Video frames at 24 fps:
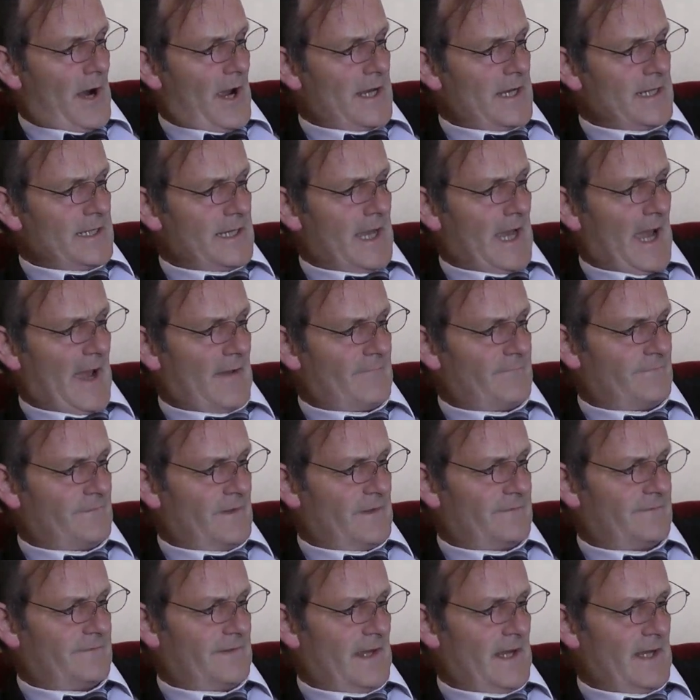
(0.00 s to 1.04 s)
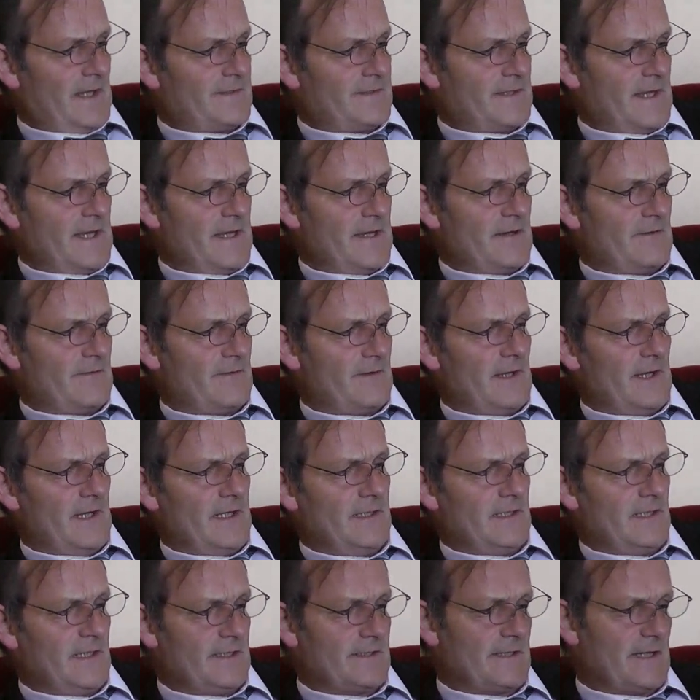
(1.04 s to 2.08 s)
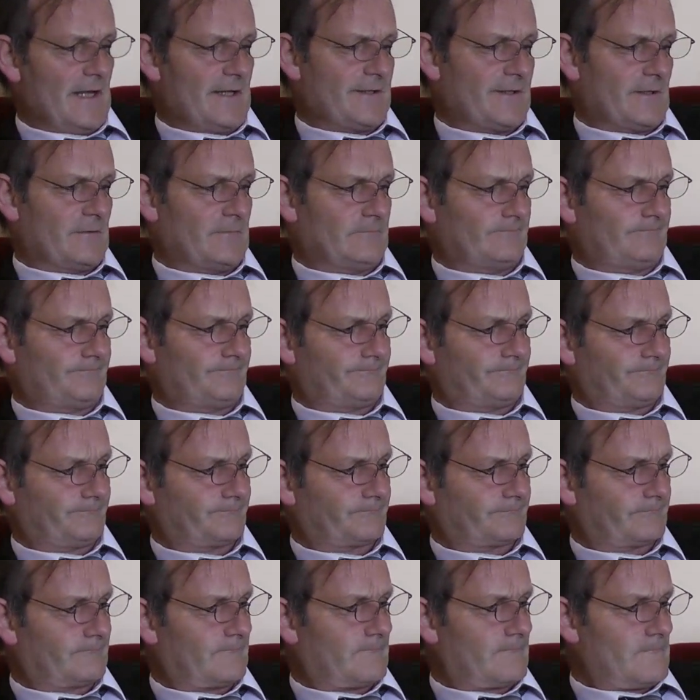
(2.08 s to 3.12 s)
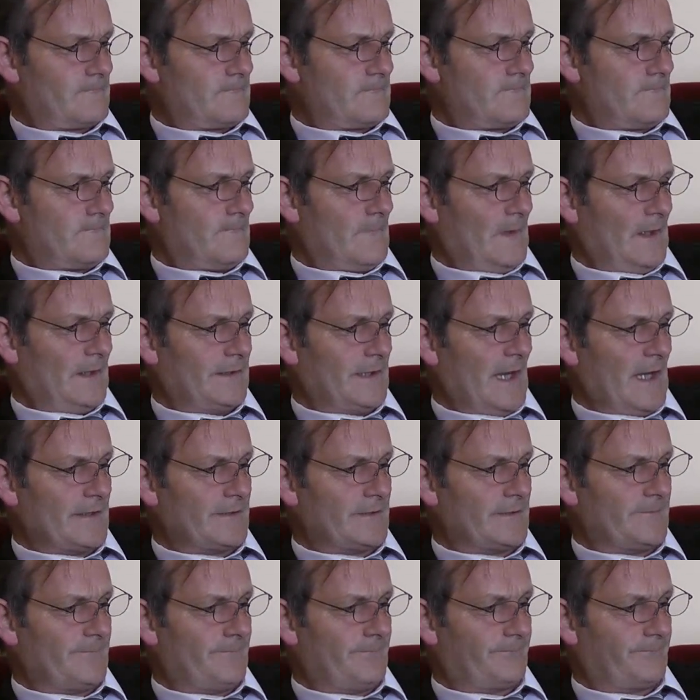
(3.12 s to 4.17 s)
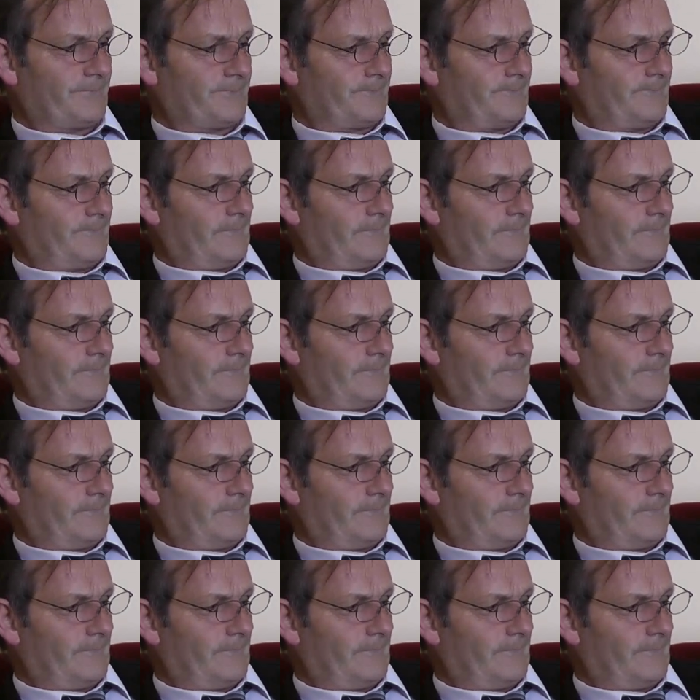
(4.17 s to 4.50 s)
Brian Kavanagh states here in this letter that